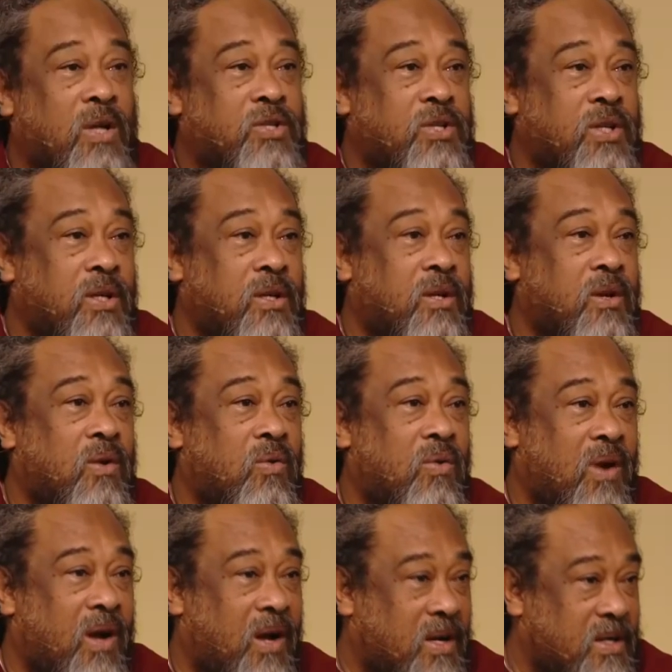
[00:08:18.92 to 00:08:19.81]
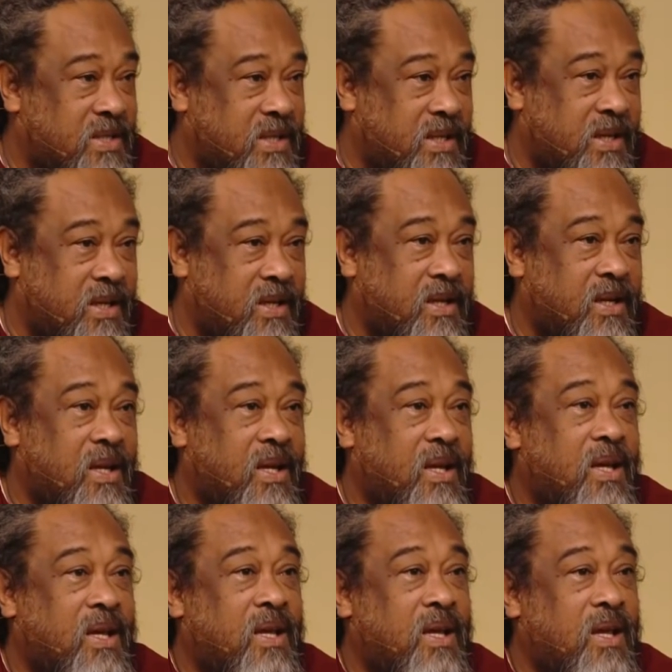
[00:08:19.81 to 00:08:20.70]
watching the wrong thing.
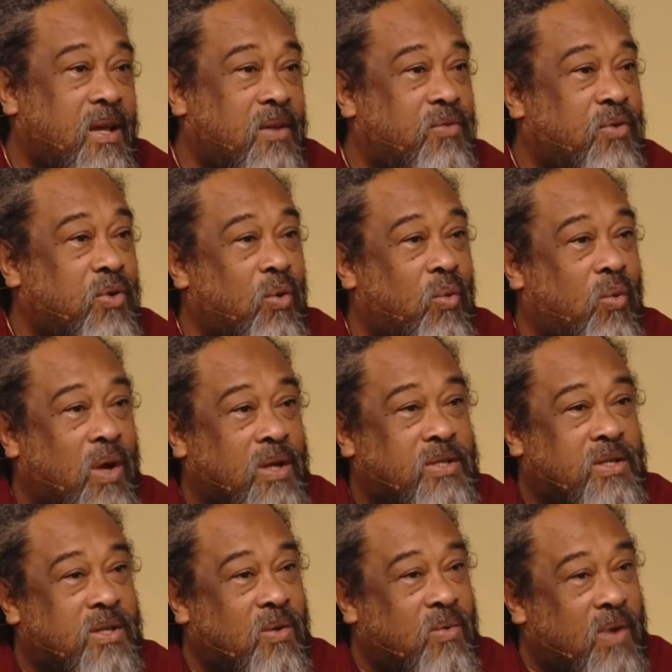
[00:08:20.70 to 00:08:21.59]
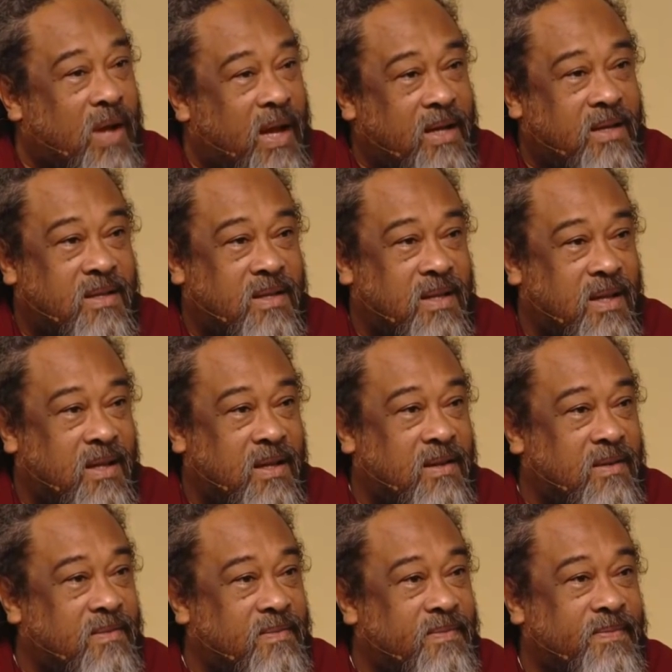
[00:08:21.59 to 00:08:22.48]
If you watch the right
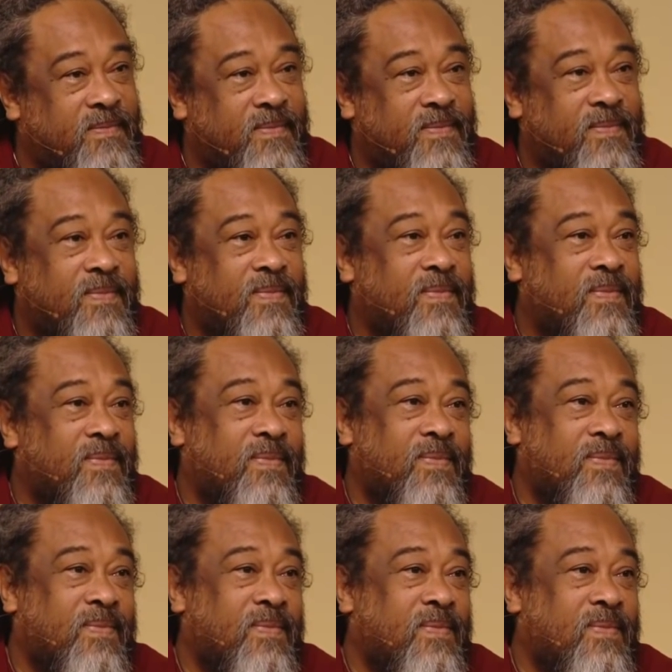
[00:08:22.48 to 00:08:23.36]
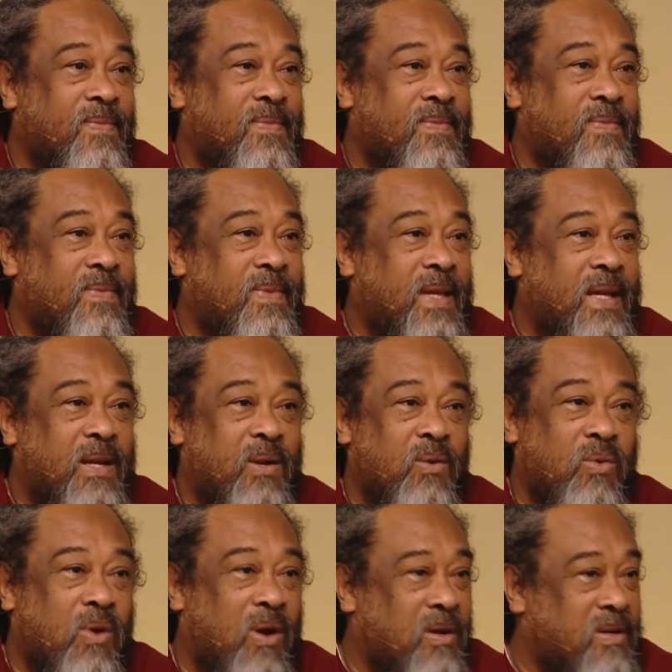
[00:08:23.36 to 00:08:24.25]
thing, then
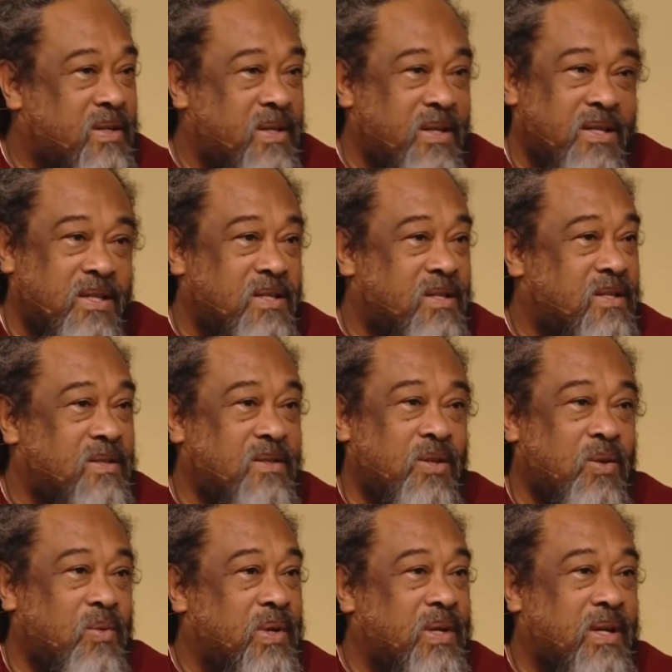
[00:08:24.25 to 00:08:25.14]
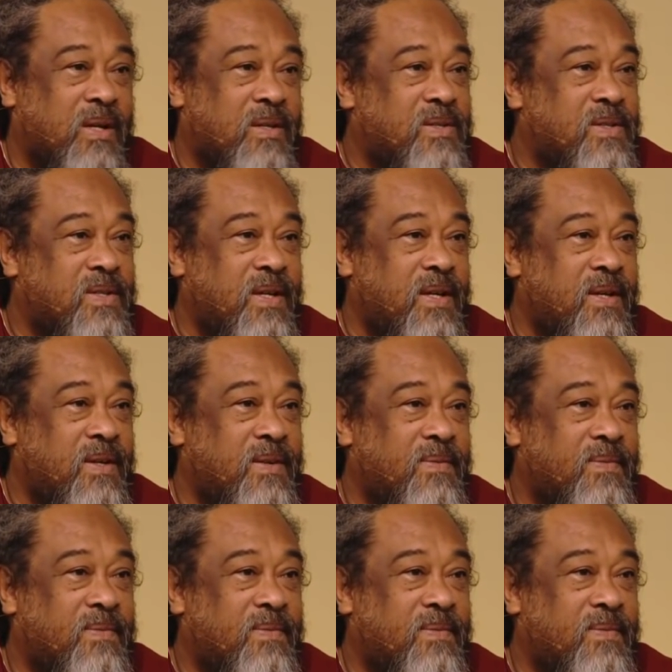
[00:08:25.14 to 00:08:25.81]
the wrong things you will not see.